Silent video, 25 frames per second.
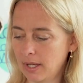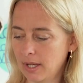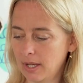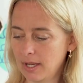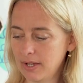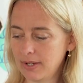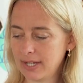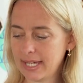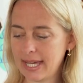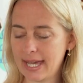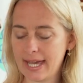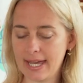
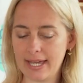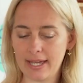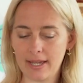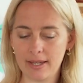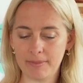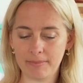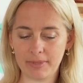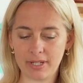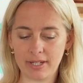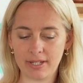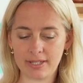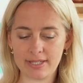Okay,
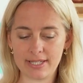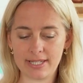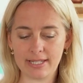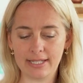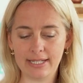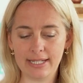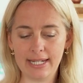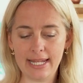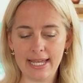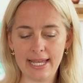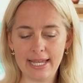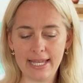I'm going to
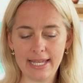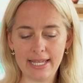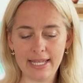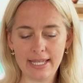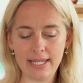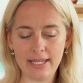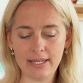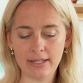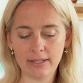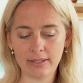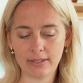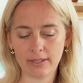
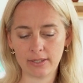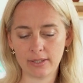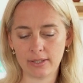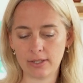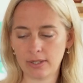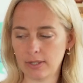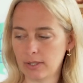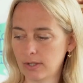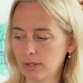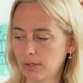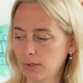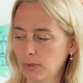lay
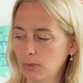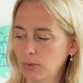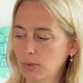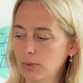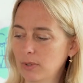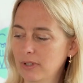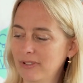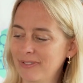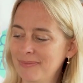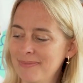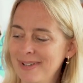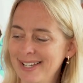
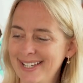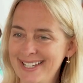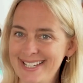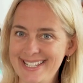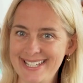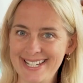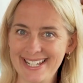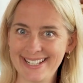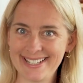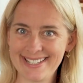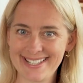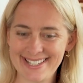all of my
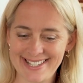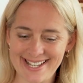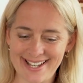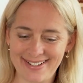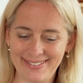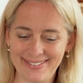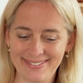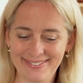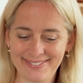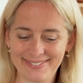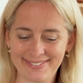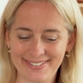shells
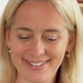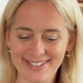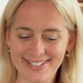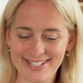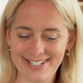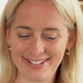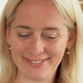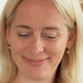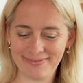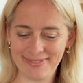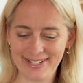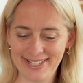out in
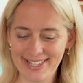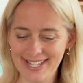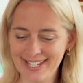front of me.